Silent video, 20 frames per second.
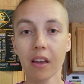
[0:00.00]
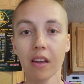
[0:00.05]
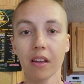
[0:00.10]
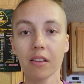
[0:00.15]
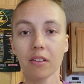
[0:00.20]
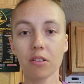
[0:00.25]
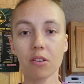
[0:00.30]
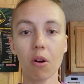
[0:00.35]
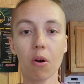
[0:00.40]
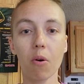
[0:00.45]

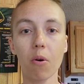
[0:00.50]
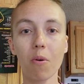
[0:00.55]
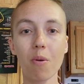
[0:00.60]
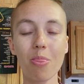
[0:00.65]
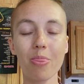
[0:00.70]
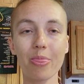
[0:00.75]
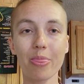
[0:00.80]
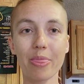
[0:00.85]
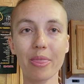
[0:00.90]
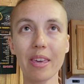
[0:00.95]
So
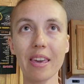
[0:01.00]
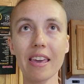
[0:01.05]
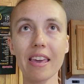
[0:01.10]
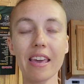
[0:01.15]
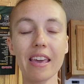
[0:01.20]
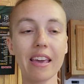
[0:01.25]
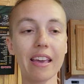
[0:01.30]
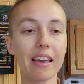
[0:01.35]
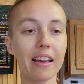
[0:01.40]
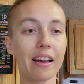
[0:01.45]

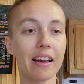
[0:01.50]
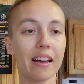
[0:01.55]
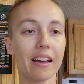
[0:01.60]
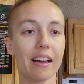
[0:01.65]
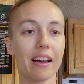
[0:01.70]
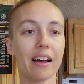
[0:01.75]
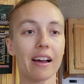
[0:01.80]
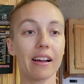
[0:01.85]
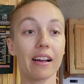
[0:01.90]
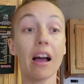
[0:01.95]
the
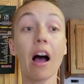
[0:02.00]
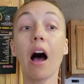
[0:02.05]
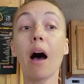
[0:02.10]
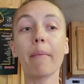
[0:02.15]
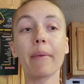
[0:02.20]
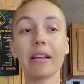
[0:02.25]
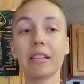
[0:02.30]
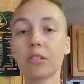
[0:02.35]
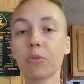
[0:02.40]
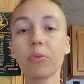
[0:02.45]

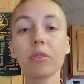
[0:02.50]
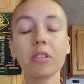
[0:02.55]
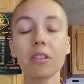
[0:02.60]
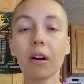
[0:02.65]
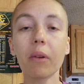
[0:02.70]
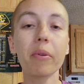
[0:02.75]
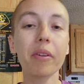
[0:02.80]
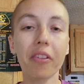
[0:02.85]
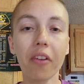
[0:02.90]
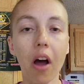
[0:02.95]
comments, we'll
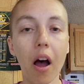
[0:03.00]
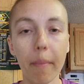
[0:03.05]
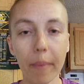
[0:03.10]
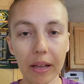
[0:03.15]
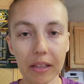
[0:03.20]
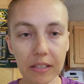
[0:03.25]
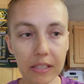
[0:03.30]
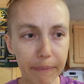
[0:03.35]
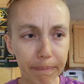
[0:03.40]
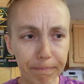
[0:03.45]
start with
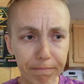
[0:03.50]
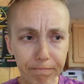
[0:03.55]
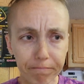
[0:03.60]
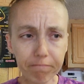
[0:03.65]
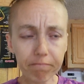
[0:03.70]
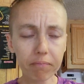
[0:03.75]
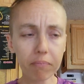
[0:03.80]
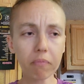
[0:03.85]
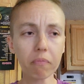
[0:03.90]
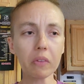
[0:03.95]
comments.
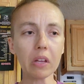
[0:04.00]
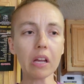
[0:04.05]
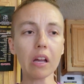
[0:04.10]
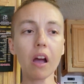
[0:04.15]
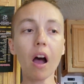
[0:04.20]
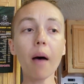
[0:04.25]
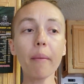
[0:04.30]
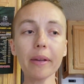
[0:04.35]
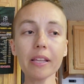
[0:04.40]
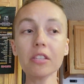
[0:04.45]

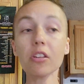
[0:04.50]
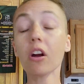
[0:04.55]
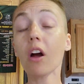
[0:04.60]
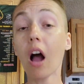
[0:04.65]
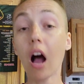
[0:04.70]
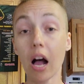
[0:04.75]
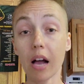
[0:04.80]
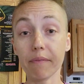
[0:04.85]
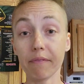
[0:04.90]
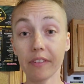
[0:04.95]
Comments are
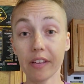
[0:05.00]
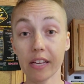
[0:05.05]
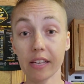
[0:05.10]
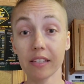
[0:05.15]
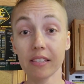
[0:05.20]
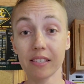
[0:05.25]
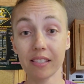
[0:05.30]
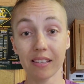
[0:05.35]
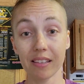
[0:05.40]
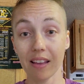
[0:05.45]

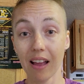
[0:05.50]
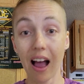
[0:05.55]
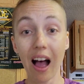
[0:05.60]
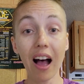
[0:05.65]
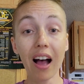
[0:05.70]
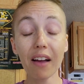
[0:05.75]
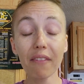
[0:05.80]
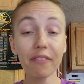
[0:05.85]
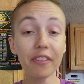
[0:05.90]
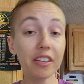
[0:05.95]
obvious.
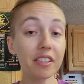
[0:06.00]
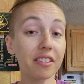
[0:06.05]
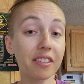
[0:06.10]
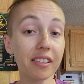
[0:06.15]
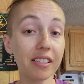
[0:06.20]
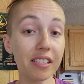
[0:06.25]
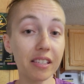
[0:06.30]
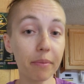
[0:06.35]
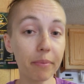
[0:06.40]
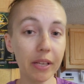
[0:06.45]

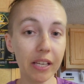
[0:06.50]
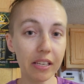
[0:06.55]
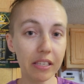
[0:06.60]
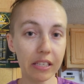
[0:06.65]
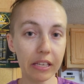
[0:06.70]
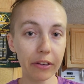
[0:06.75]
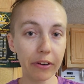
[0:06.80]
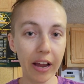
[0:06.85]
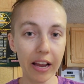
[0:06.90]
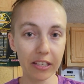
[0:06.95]
Obviously, somebody is
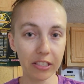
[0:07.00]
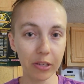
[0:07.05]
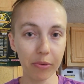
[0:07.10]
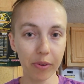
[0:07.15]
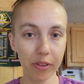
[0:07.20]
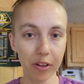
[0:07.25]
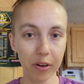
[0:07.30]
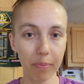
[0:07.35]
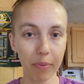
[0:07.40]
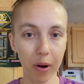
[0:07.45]
interacting
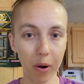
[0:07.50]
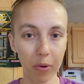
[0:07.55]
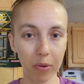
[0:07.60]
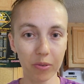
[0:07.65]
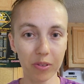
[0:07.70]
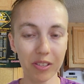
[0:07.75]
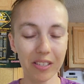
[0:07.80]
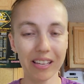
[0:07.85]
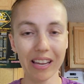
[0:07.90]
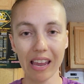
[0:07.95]
with your
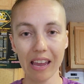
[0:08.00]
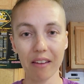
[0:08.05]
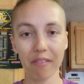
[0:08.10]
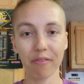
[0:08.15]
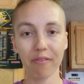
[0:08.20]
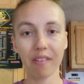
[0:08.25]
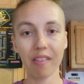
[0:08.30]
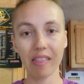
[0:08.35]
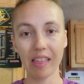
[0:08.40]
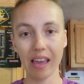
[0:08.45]
post
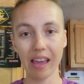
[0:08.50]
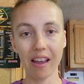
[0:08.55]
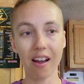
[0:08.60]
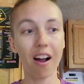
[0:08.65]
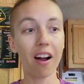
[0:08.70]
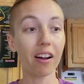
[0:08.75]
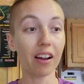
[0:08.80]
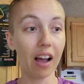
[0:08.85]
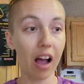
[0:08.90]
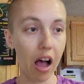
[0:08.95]
if they
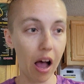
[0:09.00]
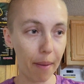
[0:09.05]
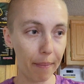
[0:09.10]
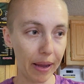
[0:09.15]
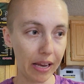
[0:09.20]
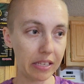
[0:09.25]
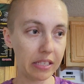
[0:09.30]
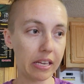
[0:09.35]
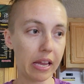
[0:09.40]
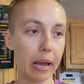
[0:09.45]
are
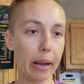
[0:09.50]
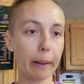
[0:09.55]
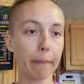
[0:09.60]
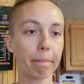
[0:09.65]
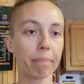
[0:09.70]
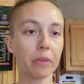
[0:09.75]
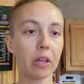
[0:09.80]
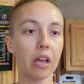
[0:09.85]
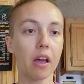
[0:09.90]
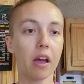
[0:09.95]
commenting.
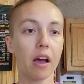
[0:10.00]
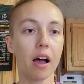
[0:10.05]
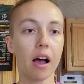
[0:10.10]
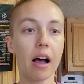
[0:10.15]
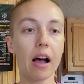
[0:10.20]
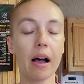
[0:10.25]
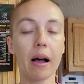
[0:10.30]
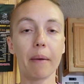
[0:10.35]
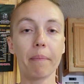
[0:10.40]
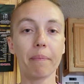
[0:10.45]

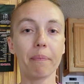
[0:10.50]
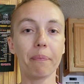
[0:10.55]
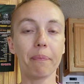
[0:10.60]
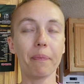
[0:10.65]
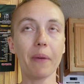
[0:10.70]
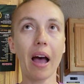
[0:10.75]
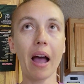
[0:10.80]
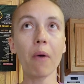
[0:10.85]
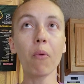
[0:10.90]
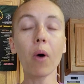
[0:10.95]

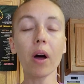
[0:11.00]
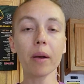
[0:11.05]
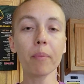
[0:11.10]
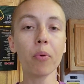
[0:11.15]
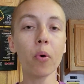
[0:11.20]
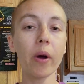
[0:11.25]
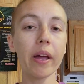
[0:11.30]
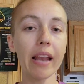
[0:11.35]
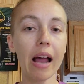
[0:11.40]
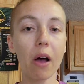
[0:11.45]
I want to
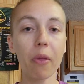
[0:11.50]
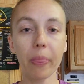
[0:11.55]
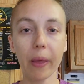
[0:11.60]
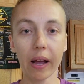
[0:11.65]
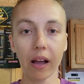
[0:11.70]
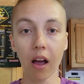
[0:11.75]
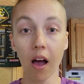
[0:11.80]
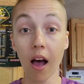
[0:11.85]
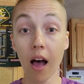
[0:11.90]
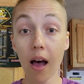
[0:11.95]
point out
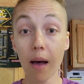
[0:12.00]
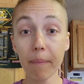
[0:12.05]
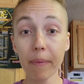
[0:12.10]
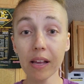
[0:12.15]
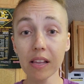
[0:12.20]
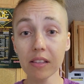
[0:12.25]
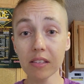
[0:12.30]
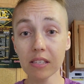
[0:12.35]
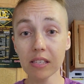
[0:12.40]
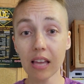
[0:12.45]
that
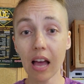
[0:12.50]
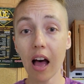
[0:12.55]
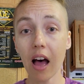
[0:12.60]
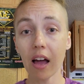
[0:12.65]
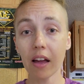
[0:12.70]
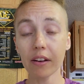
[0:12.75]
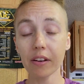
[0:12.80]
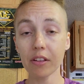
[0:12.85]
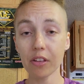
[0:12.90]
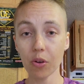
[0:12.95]
comments
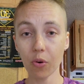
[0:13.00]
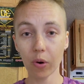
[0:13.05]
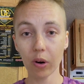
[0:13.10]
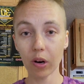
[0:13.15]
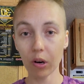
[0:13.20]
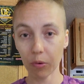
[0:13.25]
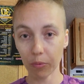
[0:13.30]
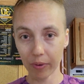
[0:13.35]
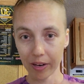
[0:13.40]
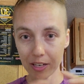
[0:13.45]
on
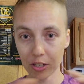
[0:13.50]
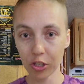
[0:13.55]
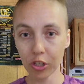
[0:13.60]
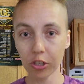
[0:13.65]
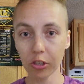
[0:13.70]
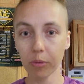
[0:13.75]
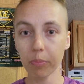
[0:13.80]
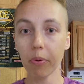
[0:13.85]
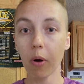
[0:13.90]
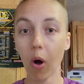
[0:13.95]
your
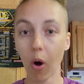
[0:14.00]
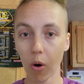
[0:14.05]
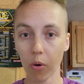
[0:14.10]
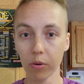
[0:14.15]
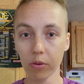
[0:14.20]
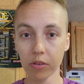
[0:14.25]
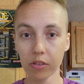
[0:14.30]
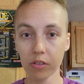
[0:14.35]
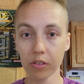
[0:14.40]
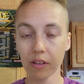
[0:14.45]
original
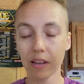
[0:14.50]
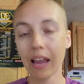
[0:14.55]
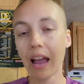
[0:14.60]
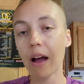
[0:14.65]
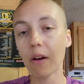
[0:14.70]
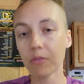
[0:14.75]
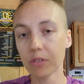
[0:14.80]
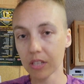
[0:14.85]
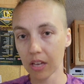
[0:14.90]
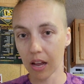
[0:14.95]
post
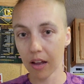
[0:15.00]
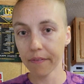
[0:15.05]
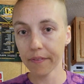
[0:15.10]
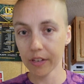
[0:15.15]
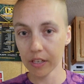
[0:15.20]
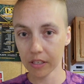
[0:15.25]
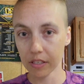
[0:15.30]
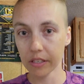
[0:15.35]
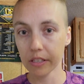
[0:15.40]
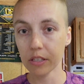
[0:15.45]
count
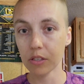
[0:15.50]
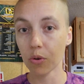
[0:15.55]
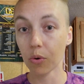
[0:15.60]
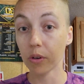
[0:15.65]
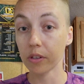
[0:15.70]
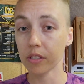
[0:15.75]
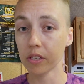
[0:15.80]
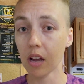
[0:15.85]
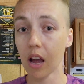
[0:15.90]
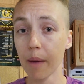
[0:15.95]
obviously
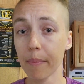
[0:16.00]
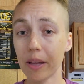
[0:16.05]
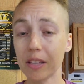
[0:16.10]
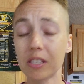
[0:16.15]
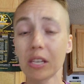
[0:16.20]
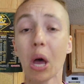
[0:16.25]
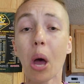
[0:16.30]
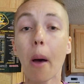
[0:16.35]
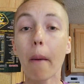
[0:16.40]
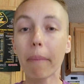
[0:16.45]
towards
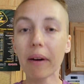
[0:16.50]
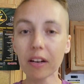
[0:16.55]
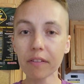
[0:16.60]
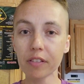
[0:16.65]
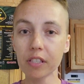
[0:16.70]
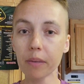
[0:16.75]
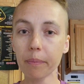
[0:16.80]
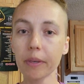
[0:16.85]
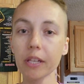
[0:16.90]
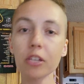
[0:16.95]
comments, but if
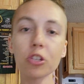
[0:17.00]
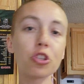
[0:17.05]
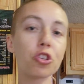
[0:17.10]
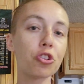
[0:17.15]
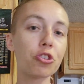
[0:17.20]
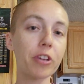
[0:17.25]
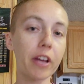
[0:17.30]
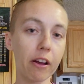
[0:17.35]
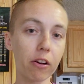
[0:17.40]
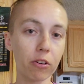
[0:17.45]
somebody
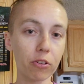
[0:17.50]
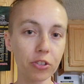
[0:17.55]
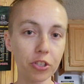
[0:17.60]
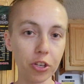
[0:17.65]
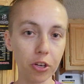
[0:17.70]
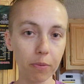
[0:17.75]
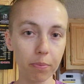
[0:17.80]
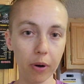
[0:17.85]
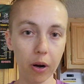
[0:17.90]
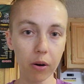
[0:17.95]
shares
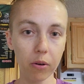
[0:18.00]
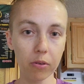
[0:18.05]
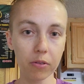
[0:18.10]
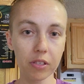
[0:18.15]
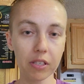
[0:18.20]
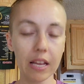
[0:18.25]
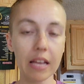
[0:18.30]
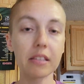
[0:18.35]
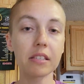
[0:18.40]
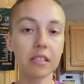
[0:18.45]
your
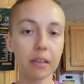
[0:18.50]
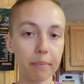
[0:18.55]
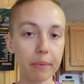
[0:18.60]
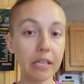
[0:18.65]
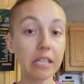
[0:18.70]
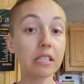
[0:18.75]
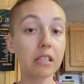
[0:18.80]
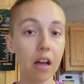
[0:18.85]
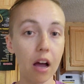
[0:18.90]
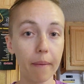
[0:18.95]
post and
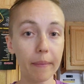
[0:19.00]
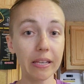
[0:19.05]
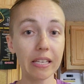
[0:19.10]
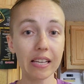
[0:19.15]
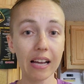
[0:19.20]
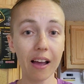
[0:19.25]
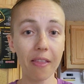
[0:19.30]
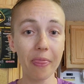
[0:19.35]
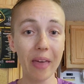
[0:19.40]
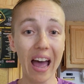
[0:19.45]
somebody's
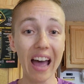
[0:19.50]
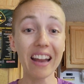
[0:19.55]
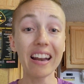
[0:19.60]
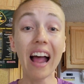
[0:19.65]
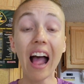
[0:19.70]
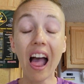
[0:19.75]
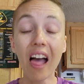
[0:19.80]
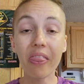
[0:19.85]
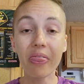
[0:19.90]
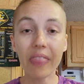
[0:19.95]
commenting on that,
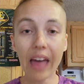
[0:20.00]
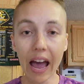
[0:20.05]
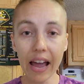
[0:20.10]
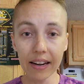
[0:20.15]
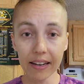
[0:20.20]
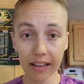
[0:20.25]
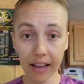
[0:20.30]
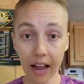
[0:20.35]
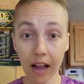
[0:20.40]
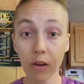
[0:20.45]
that
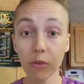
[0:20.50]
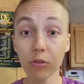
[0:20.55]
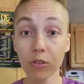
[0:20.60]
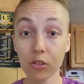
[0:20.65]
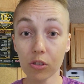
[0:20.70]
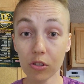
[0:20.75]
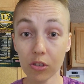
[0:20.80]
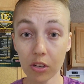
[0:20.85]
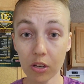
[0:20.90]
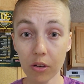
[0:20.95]

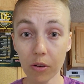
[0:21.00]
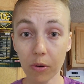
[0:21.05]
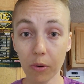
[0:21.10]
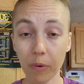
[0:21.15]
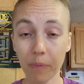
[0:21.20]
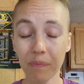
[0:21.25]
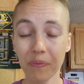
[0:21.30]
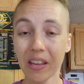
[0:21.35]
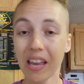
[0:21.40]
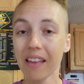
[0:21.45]
counts too.
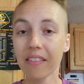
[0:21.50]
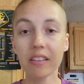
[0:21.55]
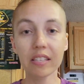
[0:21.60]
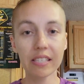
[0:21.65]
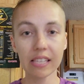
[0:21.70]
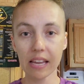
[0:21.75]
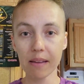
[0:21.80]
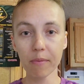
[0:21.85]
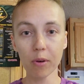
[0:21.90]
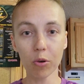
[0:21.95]
The
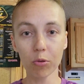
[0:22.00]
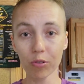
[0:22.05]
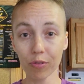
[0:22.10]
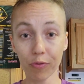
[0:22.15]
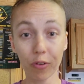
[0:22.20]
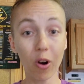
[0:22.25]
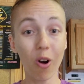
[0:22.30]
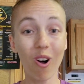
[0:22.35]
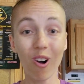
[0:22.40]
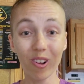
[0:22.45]
same goes
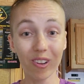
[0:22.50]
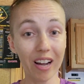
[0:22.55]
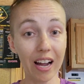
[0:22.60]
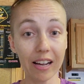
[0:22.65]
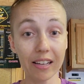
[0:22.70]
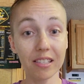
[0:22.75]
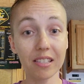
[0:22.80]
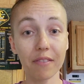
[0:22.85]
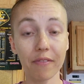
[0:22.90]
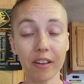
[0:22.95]
for all
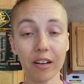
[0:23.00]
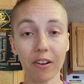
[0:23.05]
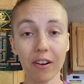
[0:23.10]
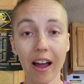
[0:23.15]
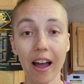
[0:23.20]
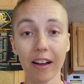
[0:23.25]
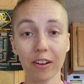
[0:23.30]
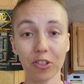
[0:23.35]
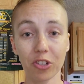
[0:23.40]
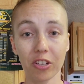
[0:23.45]
kinds of
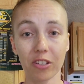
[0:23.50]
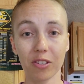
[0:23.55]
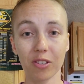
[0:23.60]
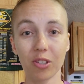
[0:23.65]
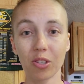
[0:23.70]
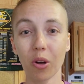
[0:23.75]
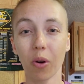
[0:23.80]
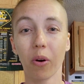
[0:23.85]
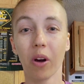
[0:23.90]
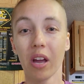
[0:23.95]
interactions.
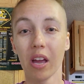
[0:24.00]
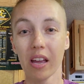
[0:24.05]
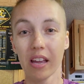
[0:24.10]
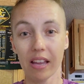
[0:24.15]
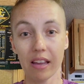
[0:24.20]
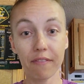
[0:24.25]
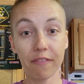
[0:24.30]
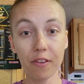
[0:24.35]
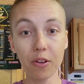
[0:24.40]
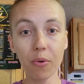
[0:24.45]
So
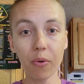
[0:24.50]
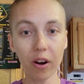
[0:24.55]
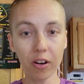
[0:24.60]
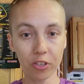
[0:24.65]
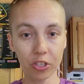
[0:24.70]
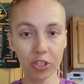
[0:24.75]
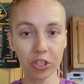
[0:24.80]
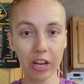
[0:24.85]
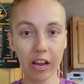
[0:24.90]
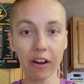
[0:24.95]
if you are
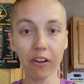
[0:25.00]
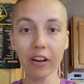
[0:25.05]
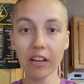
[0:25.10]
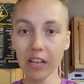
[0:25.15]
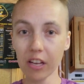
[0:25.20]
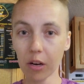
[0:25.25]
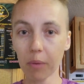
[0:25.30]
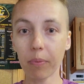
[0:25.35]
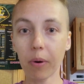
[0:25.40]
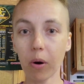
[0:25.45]

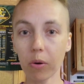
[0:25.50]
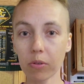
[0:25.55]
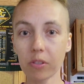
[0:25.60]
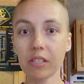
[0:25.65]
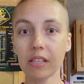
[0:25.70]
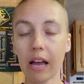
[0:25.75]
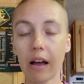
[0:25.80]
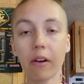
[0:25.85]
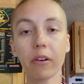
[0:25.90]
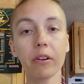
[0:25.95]
sharing your posts
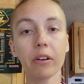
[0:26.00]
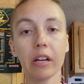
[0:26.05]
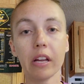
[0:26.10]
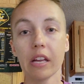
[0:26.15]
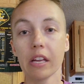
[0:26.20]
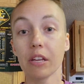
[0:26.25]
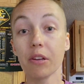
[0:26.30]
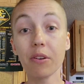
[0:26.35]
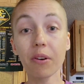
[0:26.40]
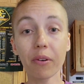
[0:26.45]
out,
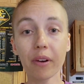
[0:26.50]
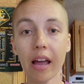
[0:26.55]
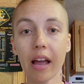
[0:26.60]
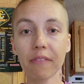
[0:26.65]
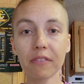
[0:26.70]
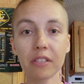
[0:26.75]
you don't have